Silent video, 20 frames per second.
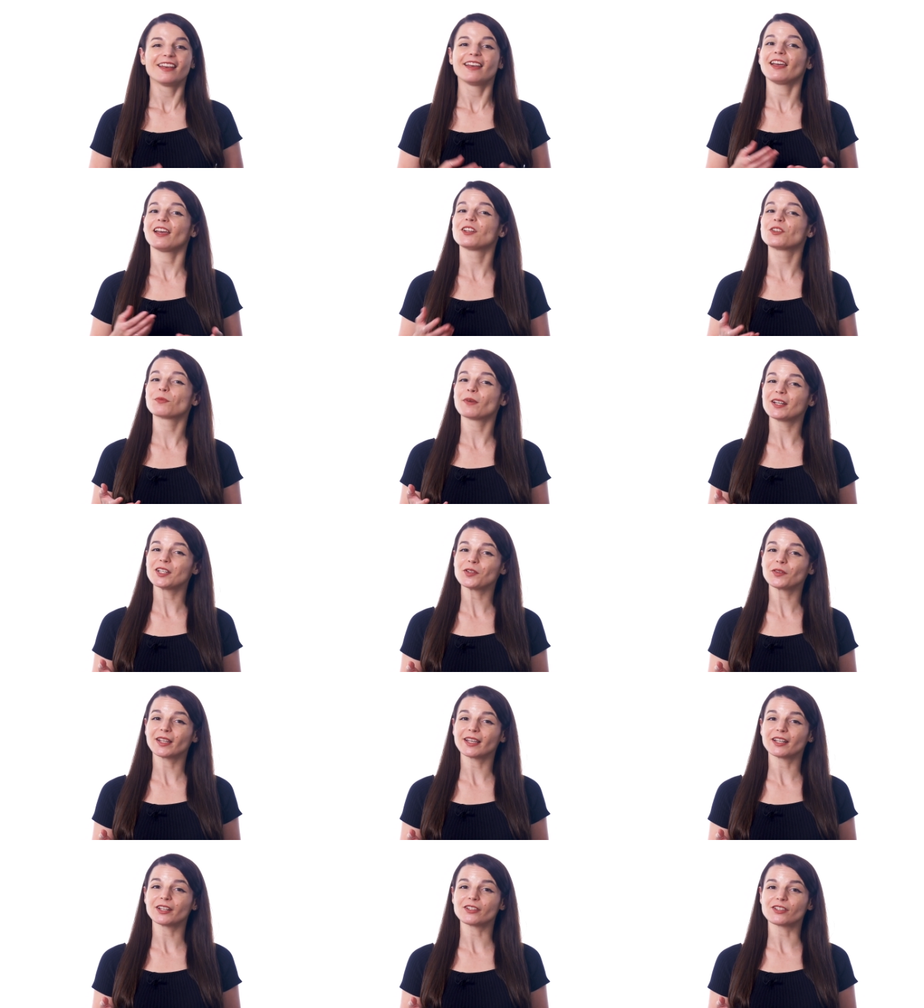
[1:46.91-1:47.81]
And when you
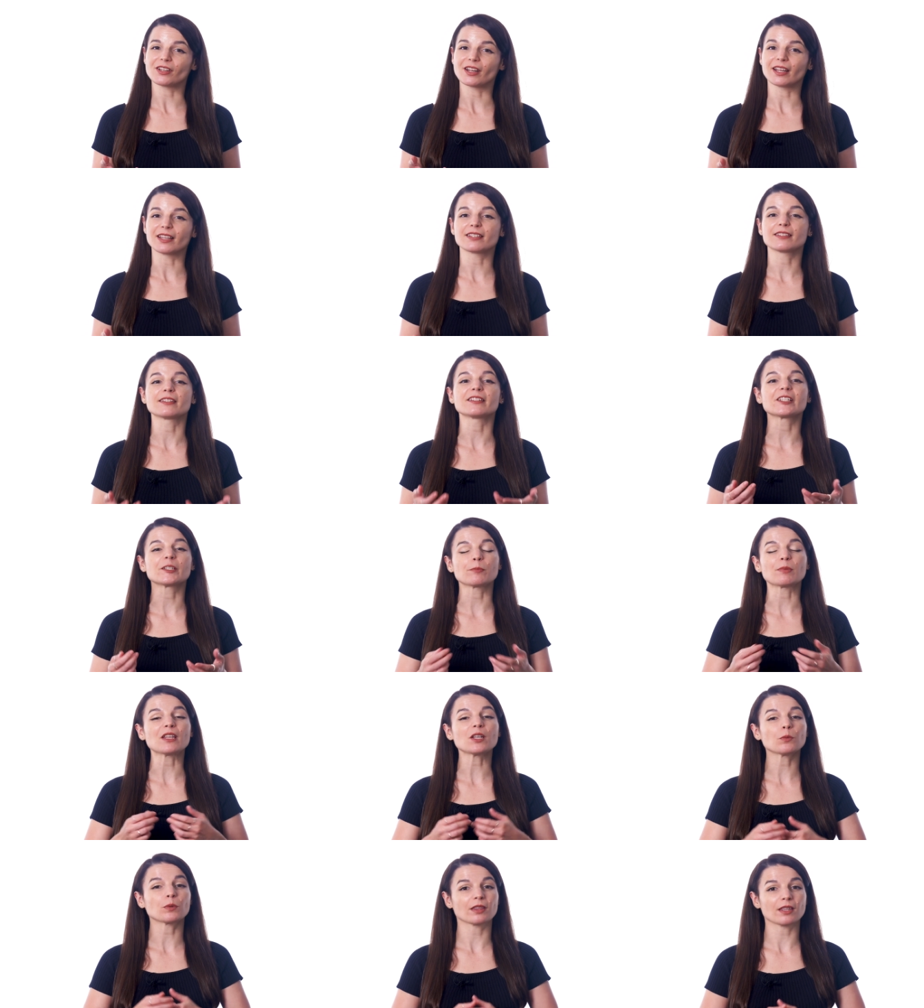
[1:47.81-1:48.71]
get a chance to
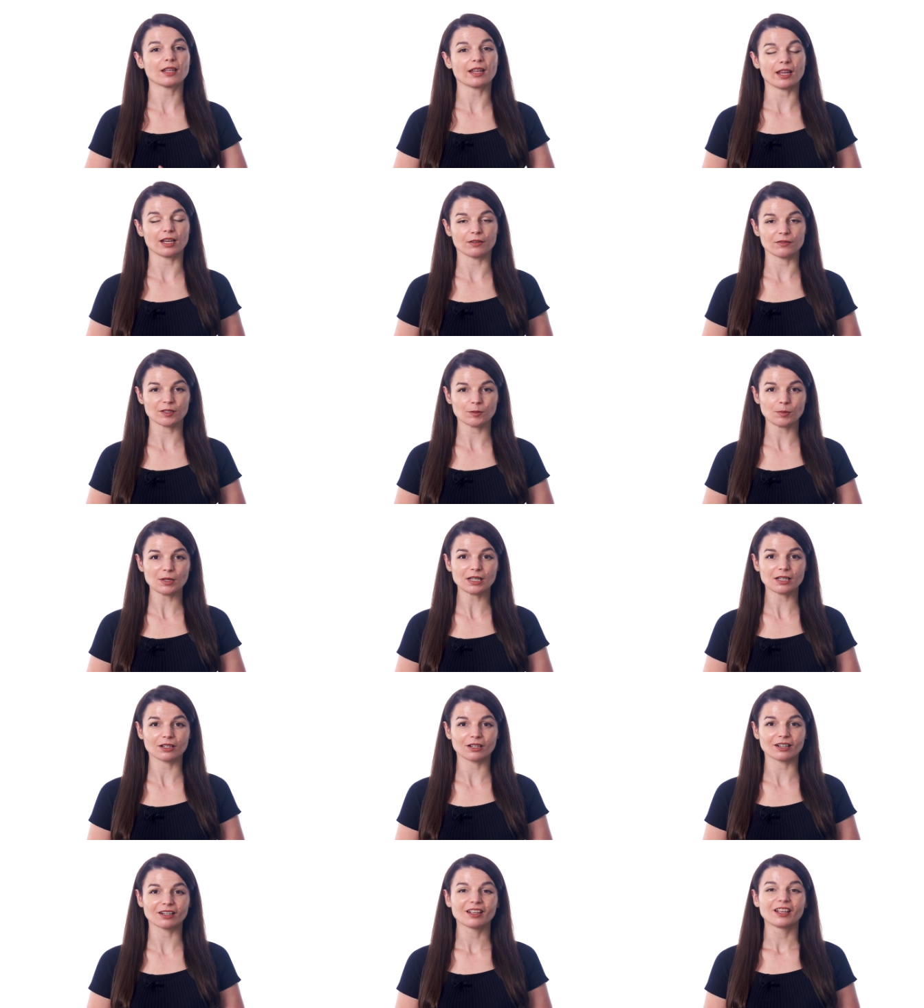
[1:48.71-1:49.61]
speak with a native
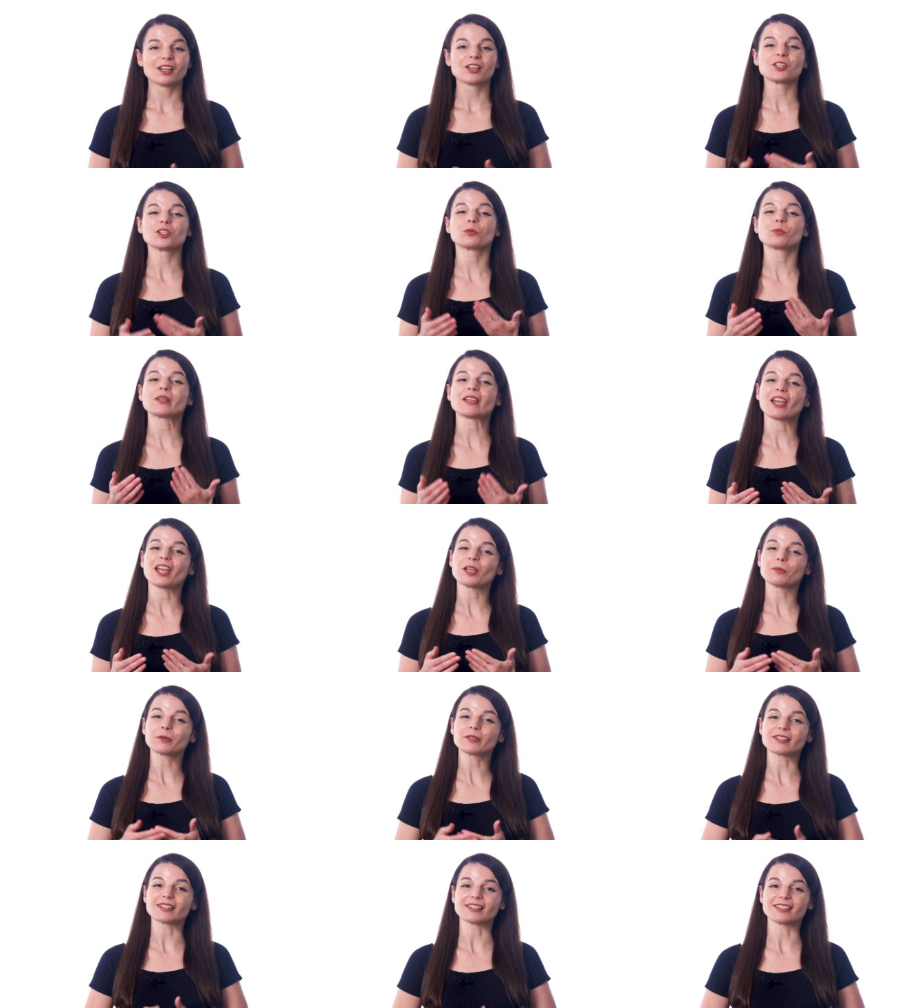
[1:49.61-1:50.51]
speaker, you'll be
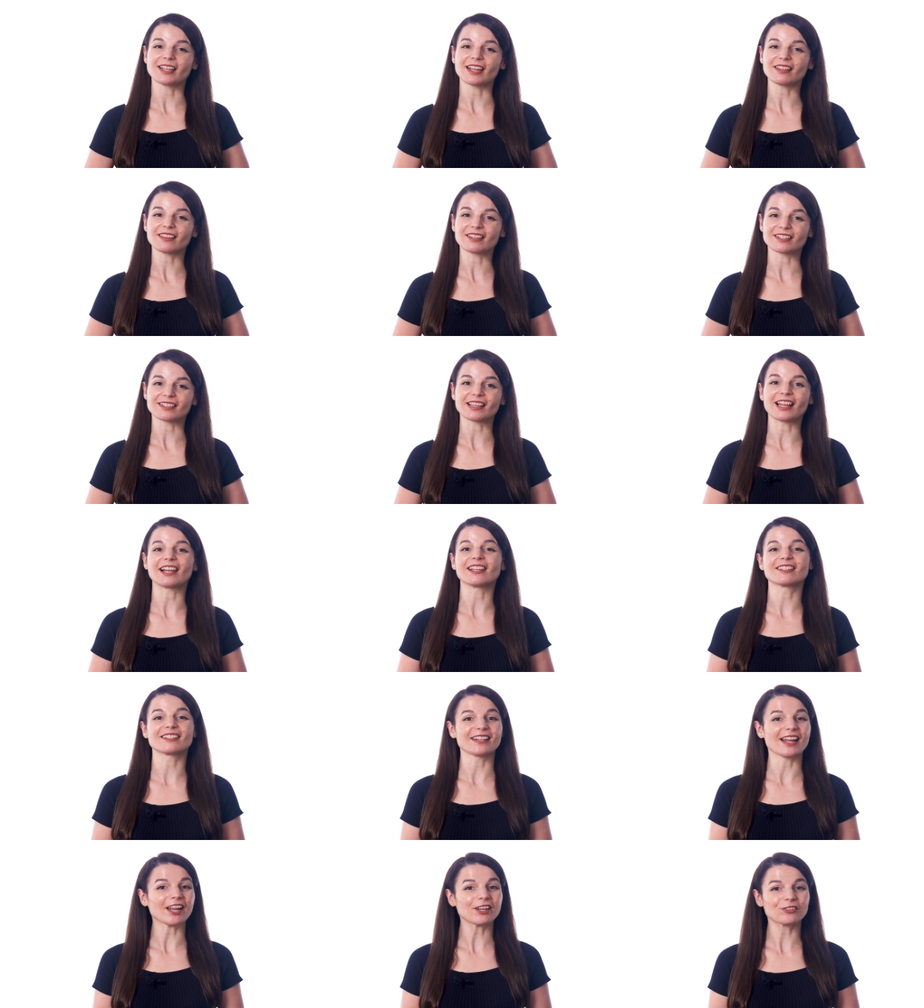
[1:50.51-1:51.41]
able to say these lines
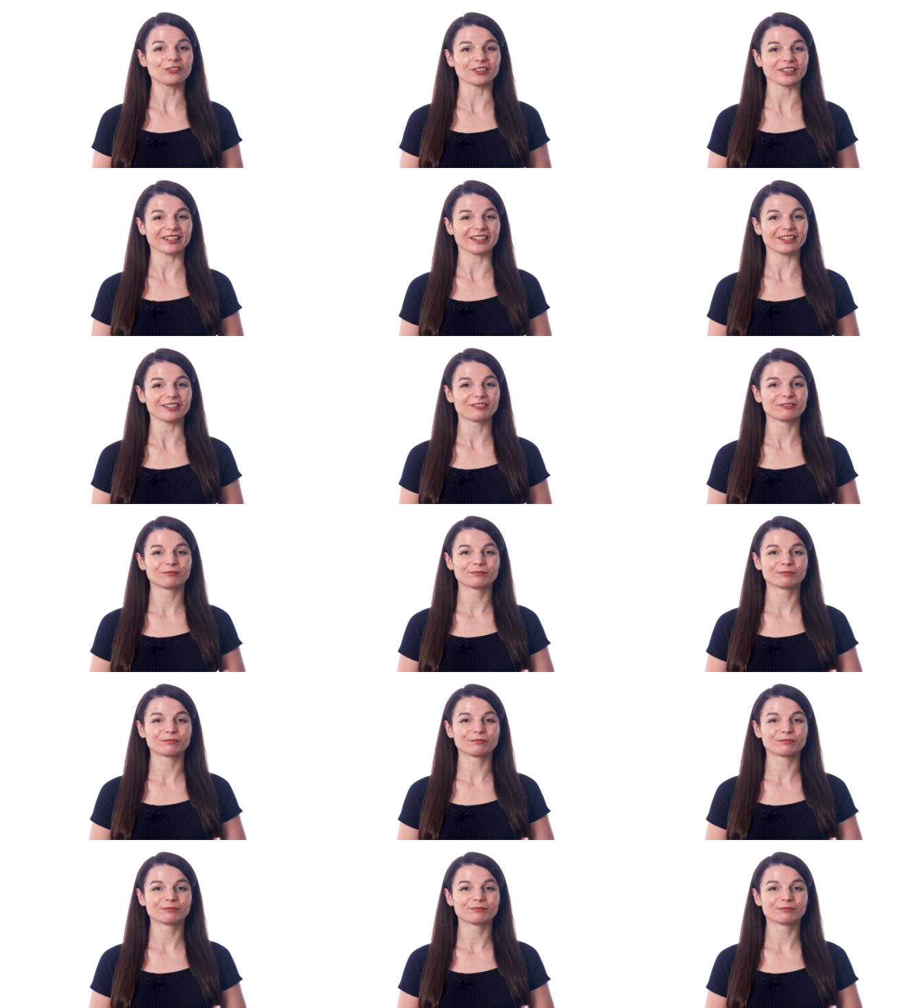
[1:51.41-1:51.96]
naturally.